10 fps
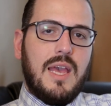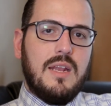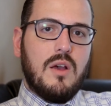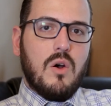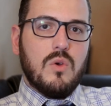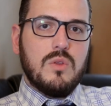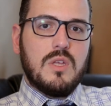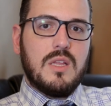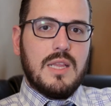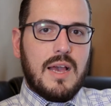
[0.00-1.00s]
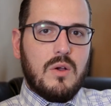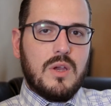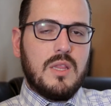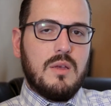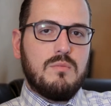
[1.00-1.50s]
and only
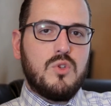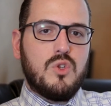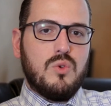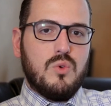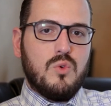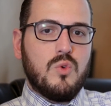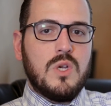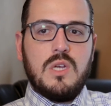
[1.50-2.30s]
allowing them to